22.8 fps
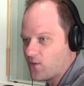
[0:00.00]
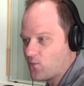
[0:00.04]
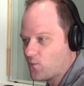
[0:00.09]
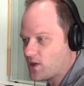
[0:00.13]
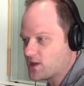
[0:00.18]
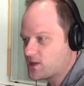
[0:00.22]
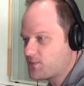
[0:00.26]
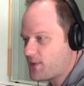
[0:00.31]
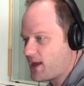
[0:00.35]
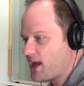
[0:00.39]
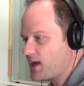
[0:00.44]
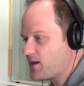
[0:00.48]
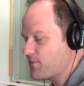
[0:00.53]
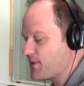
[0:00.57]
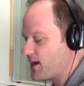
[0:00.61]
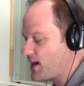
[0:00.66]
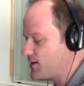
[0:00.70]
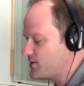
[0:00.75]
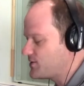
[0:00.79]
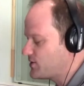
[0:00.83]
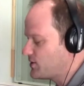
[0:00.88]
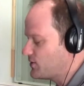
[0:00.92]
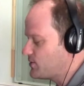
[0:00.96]
Yeah. And what's bad
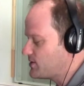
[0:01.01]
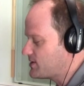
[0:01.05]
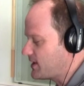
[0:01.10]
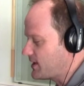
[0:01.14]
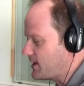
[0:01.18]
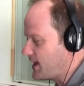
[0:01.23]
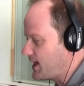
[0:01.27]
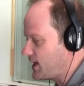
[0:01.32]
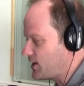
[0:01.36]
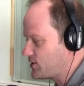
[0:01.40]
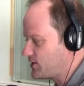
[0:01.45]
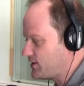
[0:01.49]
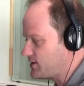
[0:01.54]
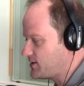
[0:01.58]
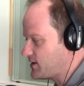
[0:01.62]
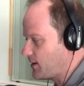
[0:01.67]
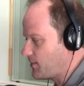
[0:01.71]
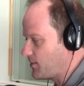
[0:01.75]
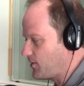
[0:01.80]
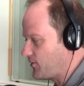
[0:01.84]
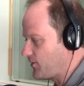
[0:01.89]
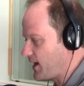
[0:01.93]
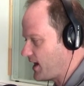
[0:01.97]
about it too is that he actually
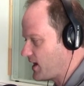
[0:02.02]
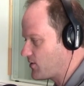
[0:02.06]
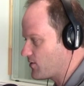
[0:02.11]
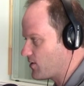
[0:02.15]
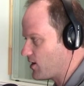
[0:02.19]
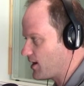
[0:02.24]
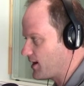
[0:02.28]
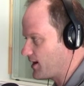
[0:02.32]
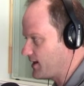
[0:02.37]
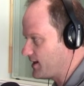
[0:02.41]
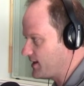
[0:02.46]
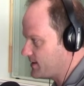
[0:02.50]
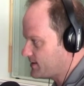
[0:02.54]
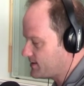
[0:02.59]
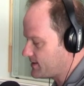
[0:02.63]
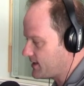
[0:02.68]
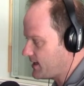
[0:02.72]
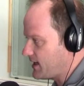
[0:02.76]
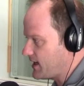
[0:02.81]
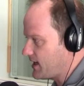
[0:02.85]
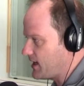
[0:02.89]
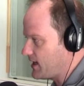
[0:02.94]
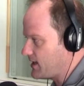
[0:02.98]
doubled down on it, and he
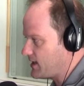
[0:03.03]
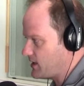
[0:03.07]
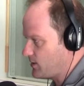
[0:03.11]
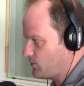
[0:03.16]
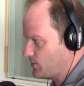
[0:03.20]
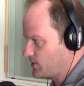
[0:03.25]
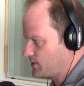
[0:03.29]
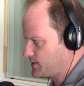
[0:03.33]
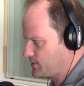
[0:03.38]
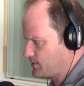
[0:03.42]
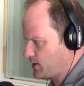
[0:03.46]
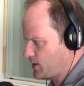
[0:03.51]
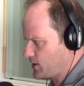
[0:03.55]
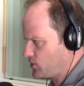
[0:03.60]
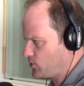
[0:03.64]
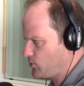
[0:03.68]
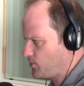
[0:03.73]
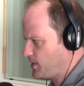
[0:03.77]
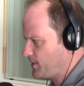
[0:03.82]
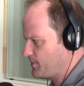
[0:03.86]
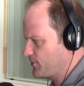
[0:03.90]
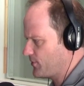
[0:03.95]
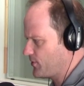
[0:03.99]
said he was like,
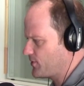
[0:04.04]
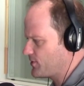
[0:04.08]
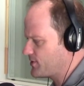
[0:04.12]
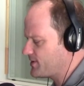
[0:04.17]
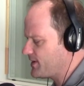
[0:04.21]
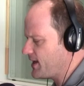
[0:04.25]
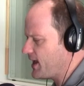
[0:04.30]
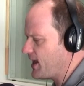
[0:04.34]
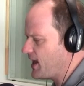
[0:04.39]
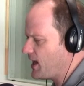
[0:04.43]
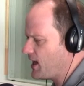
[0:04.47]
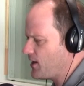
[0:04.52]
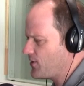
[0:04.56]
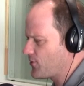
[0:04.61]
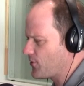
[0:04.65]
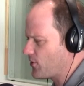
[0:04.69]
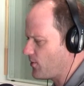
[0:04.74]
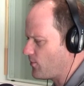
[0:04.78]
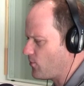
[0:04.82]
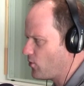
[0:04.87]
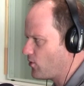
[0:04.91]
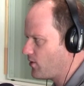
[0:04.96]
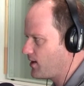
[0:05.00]
"You people don't understand. You're
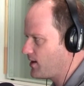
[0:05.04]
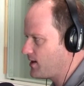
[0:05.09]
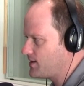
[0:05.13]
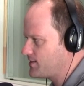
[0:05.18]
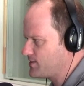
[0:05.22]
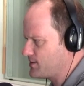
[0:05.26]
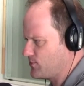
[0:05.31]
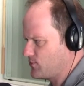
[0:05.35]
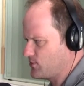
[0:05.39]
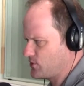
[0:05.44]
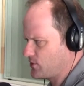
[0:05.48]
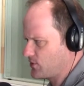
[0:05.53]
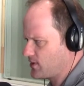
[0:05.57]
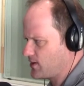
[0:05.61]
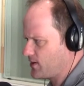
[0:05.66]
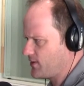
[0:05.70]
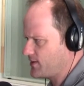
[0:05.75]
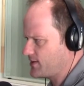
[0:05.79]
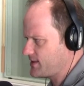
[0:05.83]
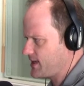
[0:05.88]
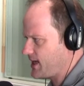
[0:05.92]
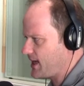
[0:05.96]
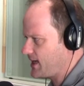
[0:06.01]
all morons." He was doing
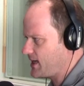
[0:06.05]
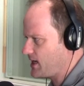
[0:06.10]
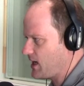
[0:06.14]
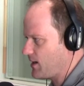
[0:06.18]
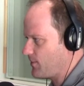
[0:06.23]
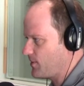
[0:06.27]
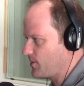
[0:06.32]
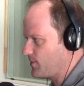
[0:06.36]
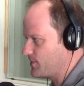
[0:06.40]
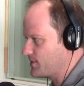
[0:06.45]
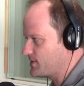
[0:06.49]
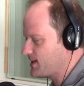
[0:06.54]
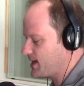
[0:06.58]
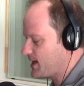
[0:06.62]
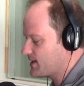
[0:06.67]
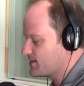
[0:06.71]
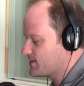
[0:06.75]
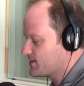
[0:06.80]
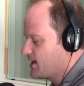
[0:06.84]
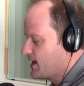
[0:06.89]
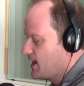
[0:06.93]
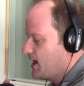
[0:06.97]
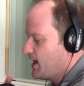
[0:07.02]
all these ad hominem yeah.
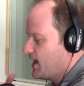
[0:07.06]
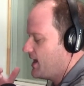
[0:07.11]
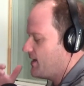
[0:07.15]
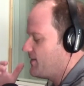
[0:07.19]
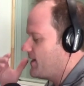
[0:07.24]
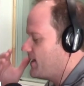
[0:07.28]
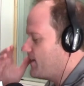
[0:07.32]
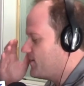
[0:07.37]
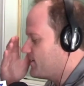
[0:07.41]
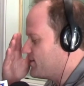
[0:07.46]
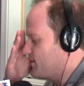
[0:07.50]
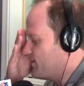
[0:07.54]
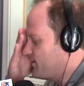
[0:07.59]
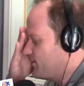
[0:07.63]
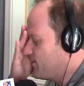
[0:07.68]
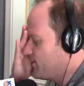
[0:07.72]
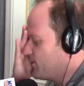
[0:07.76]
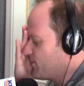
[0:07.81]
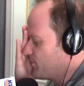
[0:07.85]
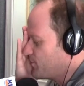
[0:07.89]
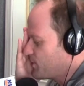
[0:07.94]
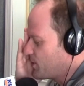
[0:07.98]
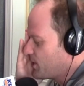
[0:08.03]
attacks, and then the,
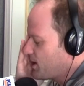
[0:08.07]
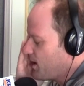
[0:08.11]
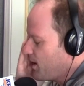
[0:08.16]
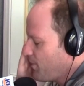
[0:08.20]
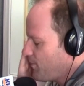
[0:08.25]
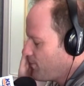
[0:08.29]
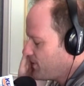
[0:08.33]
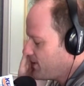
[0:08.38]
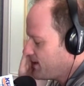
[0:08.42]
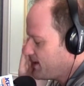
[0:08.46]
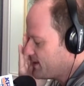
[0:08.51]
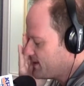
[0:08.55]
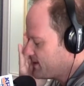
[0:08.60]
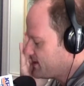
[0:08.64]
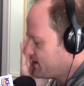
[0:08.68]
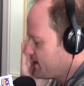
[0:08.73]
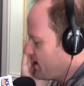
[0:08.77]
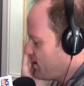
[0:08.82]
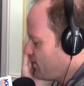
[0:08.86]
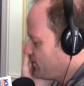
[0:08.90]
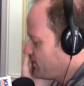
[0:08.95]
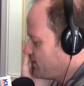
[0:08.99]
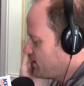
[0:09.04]
the the company
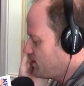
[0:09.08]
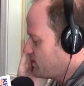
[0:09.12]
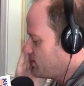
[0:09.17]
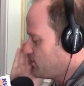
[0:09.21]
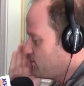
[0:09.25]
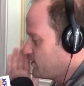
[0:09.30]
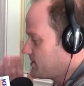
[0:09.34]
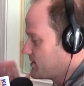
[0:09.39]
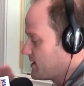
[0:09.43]
itself didn't do